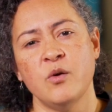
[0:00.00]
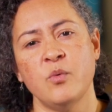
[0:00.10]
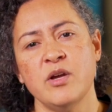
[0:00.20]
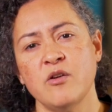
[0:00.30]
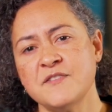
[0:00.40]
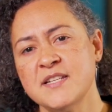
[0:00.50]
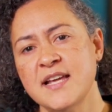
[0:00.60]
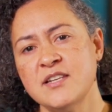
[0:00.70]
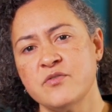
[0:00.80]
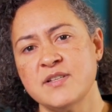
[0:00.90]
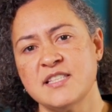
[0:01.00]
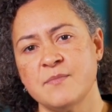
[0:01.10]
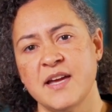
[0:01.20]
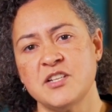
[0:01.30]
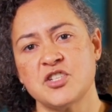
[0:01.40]
We often
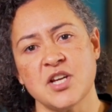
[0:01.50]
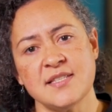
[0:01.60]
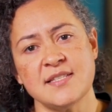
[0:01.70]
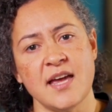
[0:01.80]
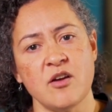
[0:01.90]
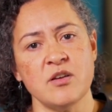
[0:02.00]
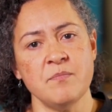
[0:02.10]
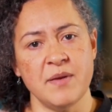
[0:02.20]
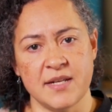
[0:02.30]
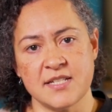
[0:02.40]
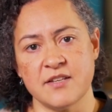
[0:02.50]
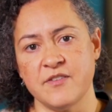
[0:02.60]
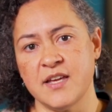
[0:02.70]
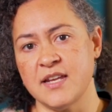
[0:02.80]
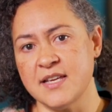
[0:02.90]
underestimate just how competitive
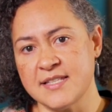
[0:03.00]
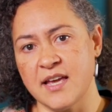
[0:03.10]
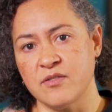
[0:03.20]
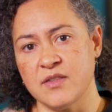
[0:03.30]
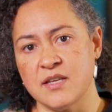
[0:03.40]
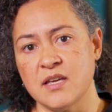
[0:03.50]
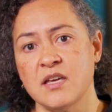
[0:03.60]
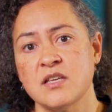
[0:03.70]
it is out there,